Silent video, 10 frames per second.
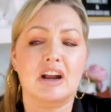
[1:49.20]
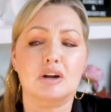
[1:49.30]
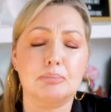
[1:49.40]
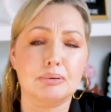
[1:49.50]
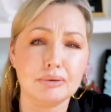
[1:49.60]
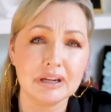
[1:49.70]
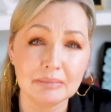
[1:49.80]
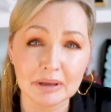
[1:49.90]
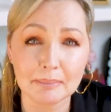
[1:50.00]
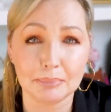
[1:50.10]
They are
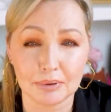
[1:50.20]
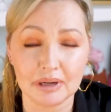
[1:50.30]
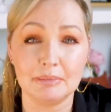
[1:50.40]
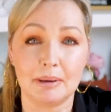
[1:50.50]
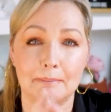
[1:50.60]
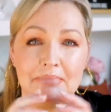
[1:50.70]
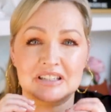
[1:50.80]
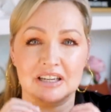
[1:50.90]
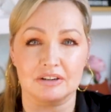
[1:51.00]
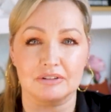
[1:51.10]
premium
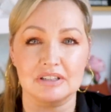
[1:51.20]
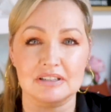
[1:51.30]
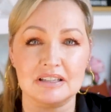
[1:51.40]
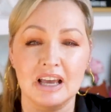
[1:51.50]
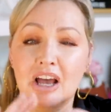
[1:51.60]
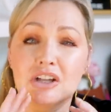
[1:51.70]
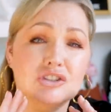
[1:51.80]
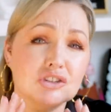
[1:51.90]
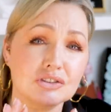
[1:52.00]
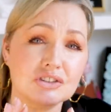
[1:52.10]
materials.
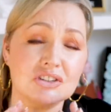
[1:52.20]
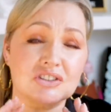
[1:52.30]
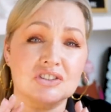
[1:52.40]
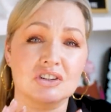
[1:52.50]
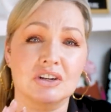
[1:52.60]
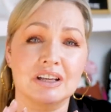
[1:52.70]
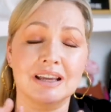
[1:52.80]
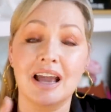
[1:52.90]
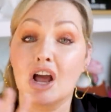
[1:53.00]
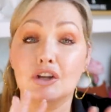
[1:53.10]
Just
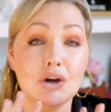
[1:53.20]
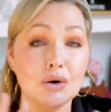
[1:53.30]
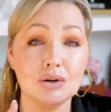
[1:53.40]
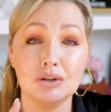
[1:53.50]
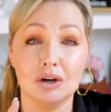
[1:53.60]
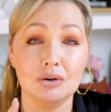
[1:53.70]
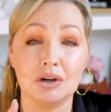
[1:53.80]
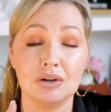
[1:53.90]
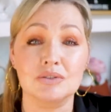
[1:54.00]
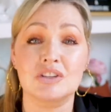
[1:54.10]
stunning, no
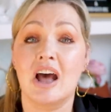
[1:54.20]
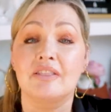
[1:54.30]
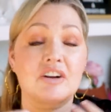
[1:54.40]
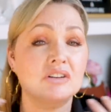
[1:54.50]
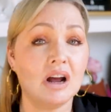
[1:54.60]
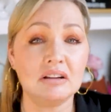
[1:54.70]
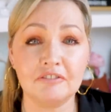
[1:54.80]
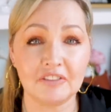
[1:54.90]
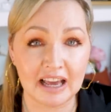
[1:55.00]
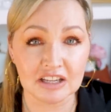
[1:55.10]
logos, they're not
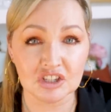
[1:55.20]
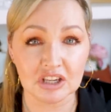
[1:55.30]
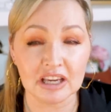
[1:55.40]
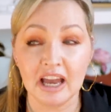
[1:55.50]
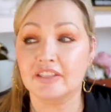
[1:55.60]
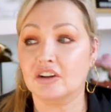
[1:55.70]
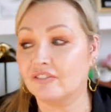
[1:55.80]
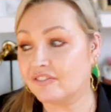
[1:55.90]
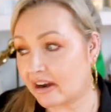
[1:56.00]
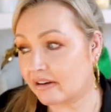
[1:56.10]
flashy, they're
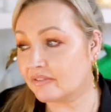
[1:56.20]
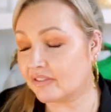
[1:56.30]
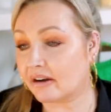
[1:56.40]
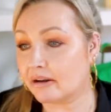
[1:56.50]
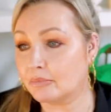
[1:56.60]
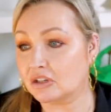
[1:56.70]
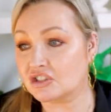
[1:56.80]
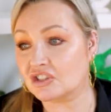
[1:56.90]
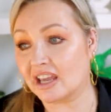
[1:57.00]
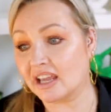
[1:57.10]
very, very much
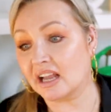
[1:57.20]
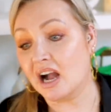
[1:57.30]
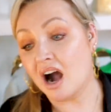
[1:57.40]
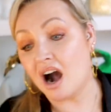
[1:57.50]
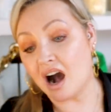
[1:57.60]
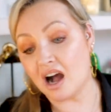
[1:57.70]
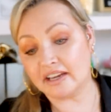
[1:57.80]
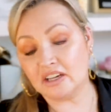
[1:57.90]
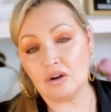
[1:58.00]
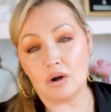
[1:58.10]
saying,
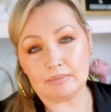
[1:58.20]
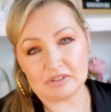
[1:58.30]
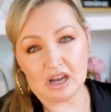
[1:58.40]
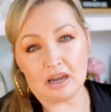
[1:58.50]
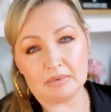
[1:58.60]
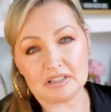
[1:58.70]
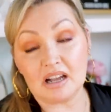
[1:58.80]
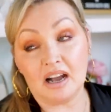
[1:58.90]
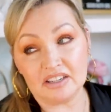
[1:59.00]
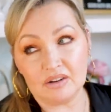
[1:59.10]
I know I'm timeless,
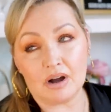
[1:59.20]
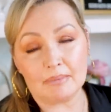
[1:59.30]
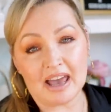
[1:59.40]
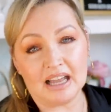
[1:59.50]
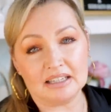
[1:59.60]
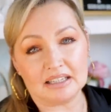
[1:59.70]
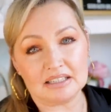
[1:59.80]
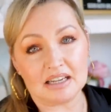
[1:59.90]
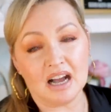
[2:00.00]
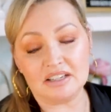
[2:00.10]
I know I'm
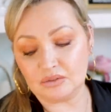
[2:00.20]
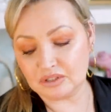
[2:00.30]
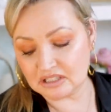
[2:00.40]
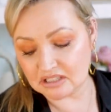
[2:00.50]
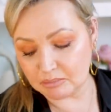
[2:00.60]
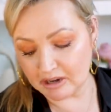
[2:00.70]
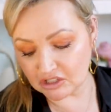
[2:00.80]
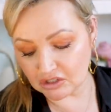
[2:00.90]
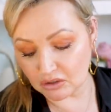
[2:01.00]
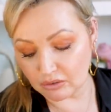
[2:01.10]
elegant, I don't need to
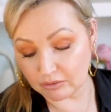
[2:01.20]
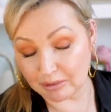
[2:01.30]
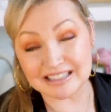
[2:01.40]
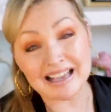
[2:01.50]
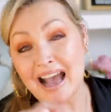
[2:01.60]
splash it all over the place.